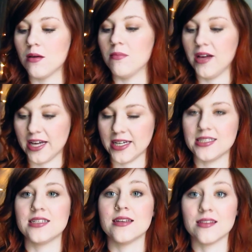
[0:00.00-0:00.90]

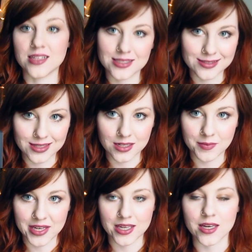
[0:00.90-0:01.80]
But this is going to
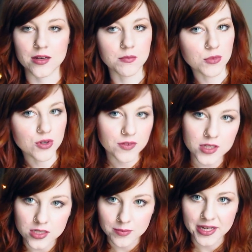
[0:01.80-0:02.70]
make it move a
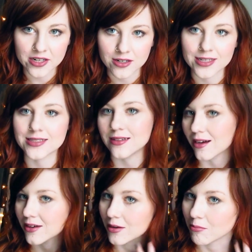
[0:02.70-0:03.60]
little better. It's
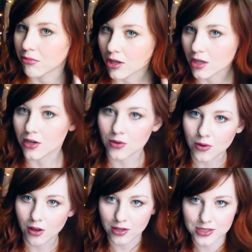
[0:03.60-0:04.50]
not going to blow
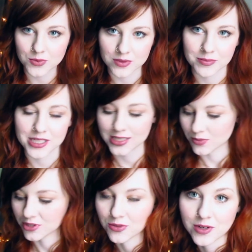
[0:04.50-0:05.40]
all as one
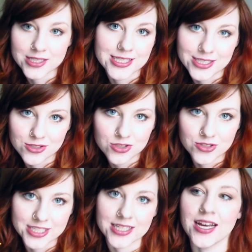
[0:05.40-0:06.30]
piece when you're walking down the
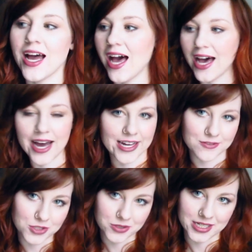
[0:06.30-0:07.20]
street. I
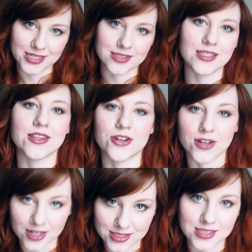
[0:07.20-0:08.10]
have 2 kids. They're
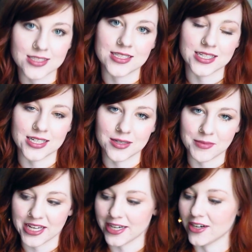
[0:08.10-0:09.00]
constantly digging in
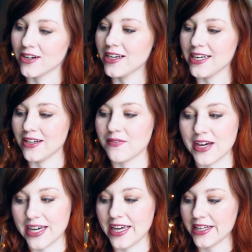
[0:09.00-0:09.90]
my hair, and if
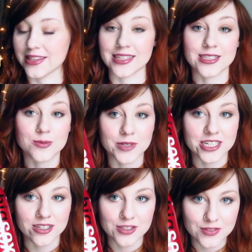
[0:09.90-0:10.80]
I had this
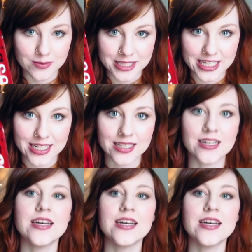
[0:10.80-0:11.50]
sprayed all over my head,